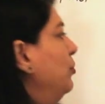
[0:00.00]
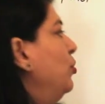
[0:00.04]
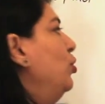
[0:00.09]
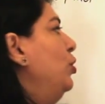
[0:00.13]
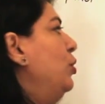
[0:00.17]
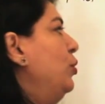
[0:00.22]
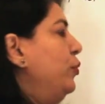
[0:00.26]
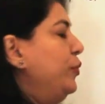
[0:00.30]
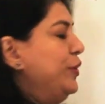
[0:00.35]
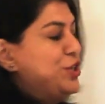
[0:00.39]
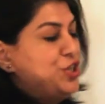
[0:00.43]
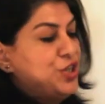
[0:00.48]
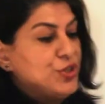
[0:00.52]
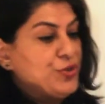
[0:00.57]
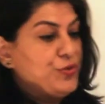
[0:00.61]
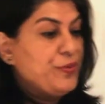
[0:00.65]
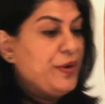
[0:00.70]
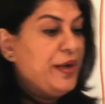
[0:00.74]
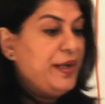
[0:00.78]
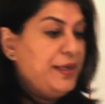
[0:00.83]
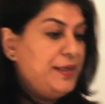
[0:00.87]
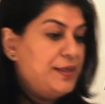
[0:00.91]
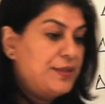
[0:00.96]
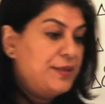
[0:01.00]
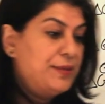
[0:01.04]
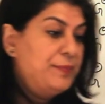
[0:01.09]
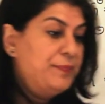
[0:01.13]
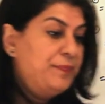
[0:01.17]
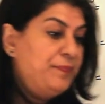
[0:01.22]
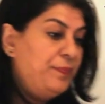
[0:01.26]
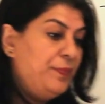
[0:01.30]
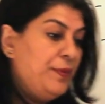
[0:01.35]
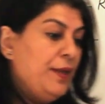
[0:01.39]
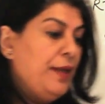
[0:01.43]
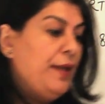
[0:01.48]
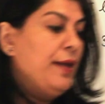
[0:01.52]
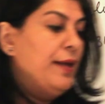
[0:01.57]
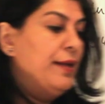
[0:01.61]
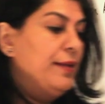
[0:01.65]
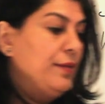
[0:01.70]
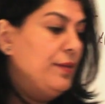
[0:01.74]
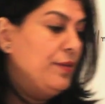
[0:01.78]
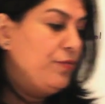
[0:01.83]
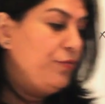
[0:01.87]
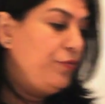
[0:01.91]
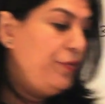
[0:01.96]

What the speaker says: mole, which is right. The